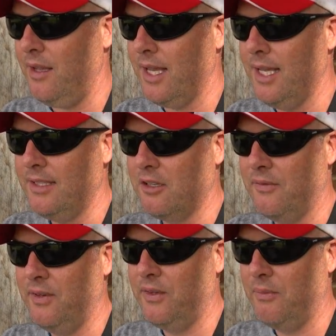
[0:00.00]
Okay, it's got
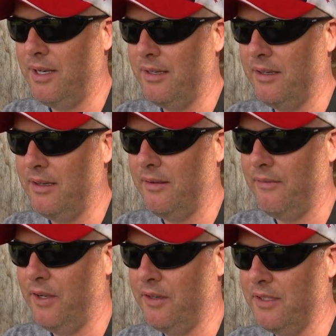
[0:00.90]
a 51
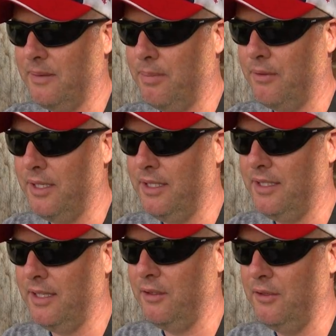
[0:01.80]
focus
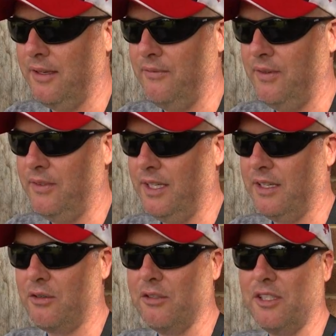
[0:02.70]
points, including
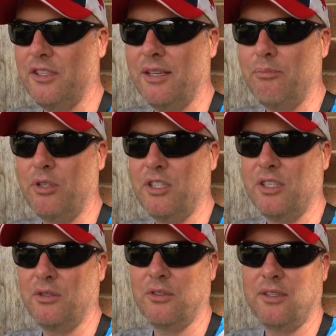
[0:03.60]
15 cross type, which are
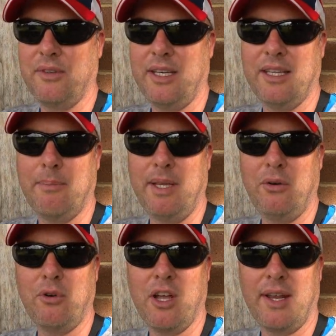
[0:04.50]
sort of in the
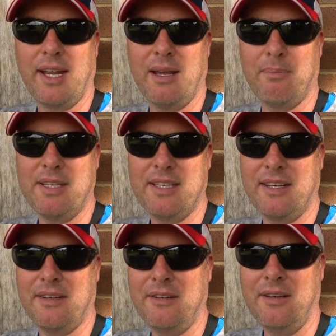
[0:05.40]
middle, going up and
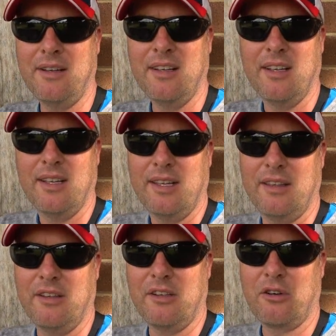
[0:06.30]
down,
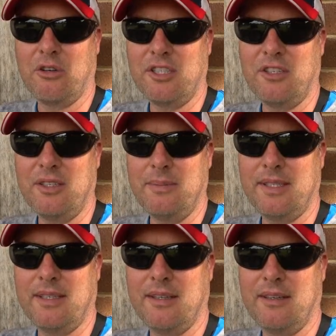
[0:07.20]
the cross
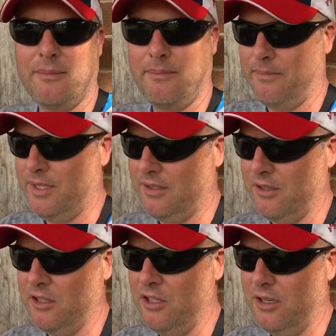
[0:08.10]
types. So it's
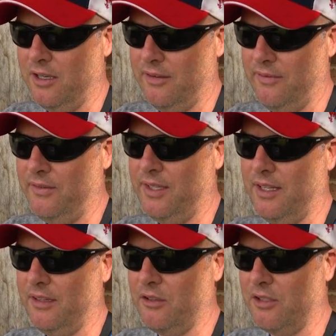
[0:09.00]
got
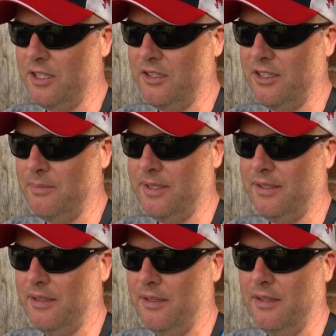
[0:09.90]
15 cross types,